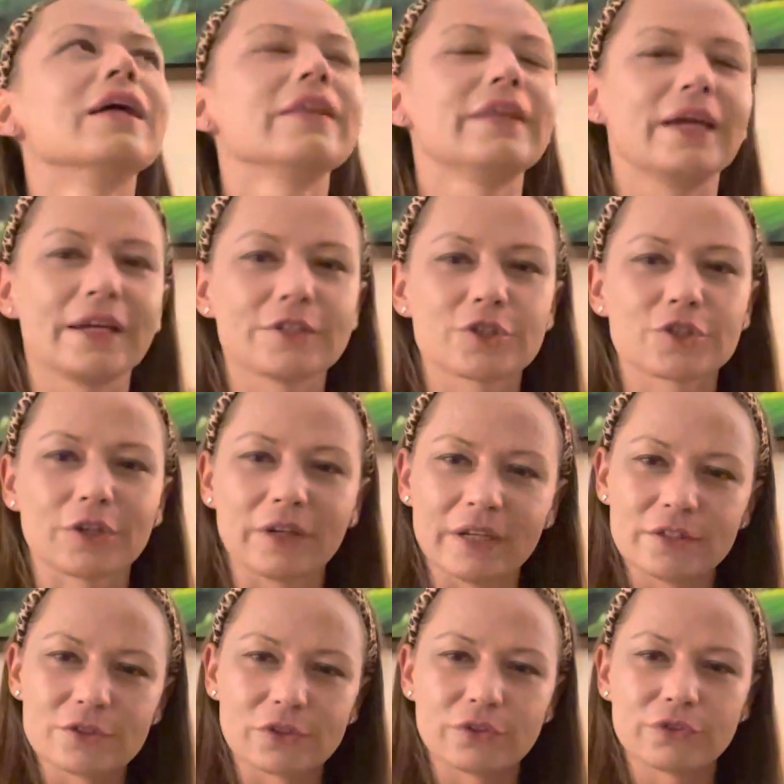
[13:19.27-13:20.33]
They are
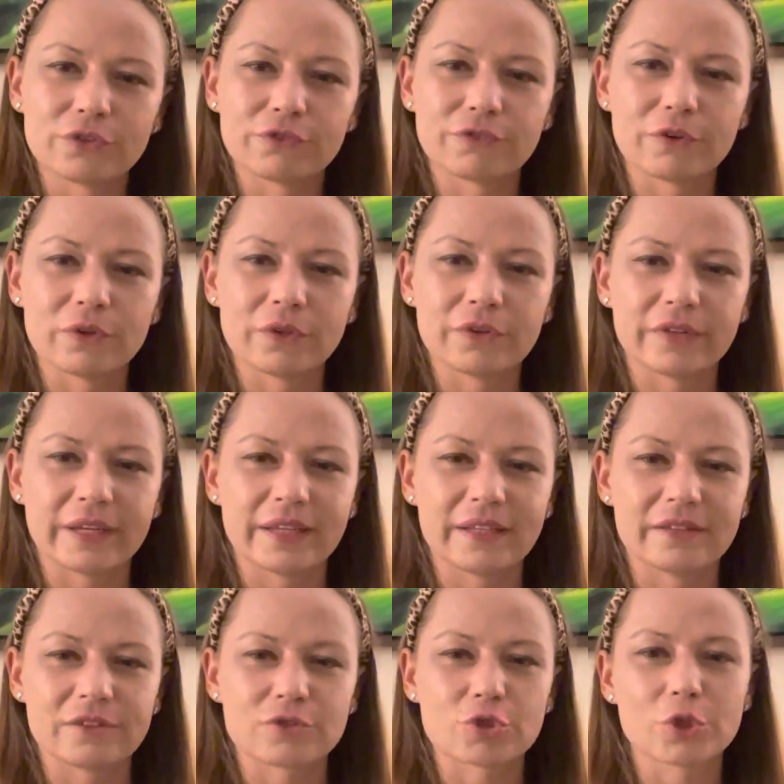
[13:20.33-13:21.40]
trying to follow like
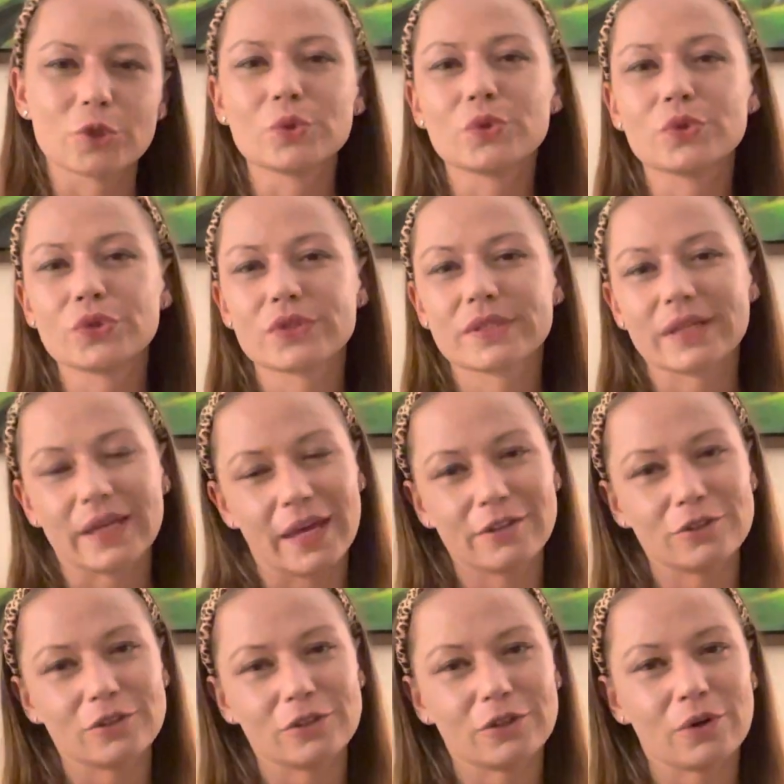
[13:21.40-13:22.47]
the truth
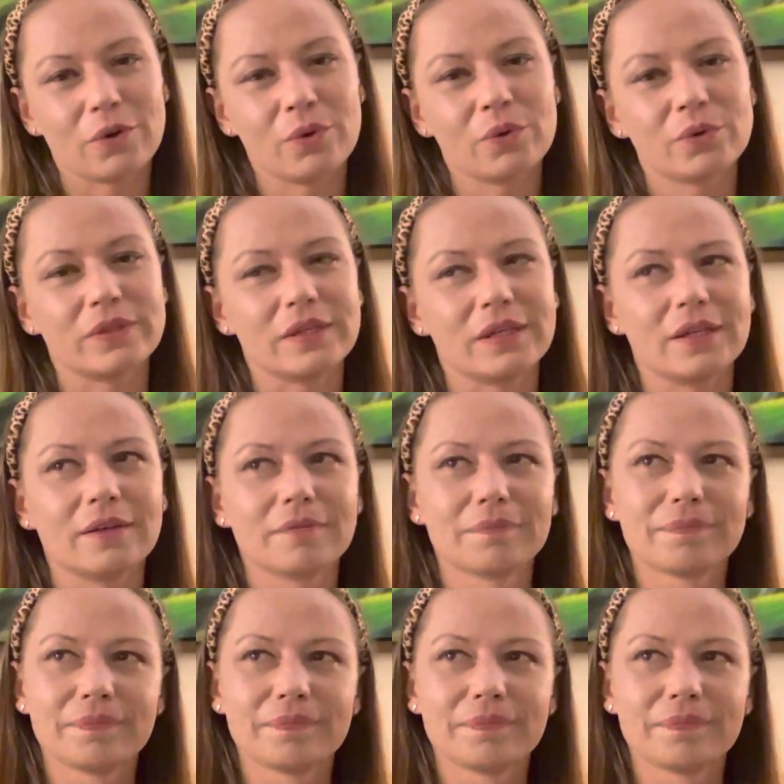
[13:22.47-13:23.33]
and, you know, the